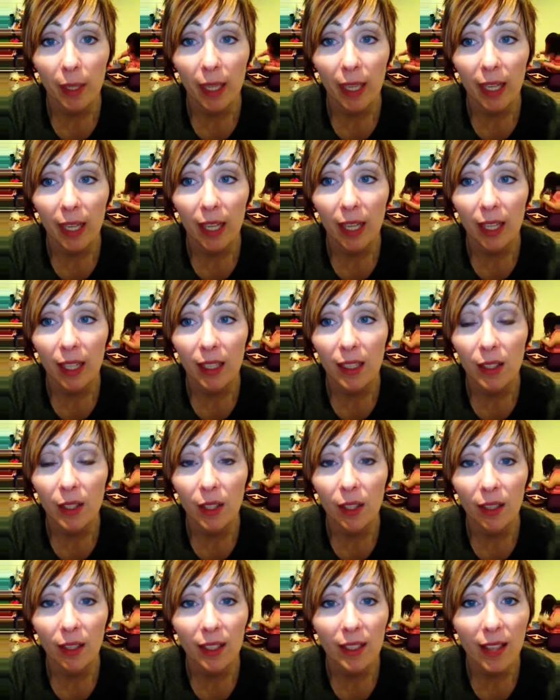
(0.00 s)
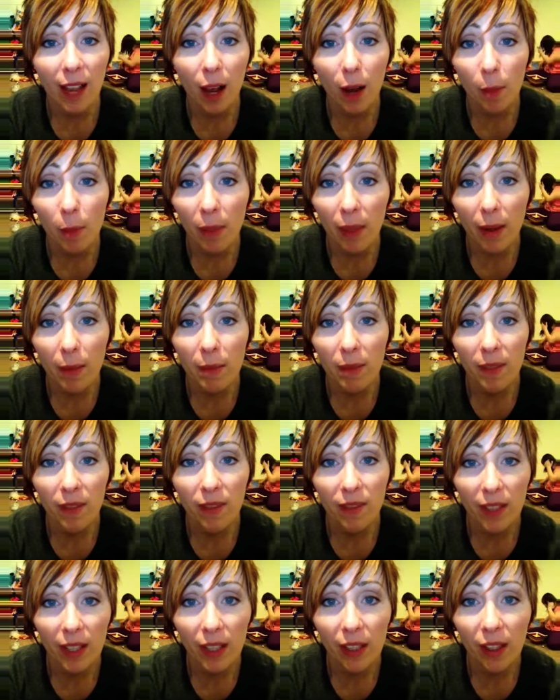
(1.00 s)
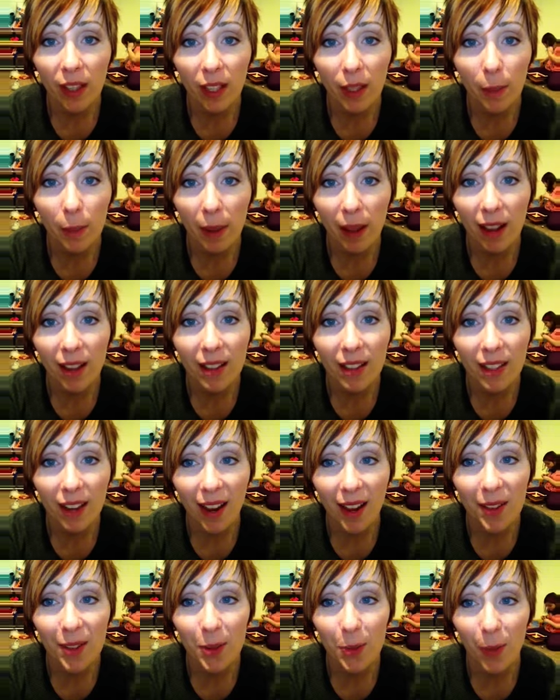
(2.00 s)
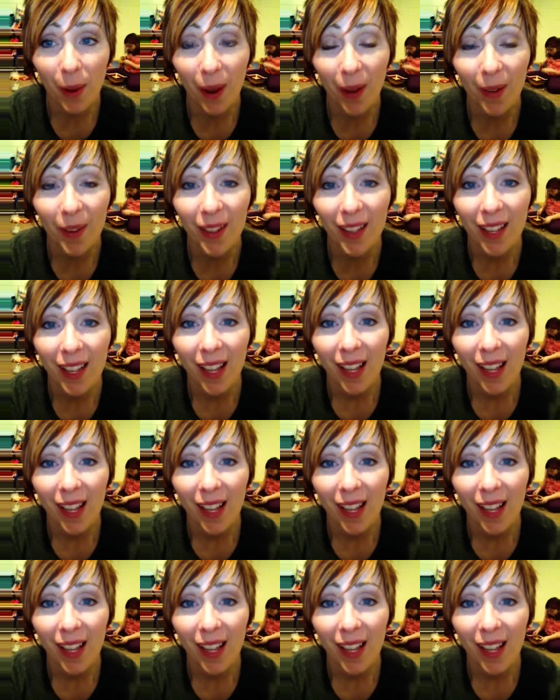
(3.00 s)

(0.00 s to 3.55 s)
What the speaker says: and let's help them feel their best as well,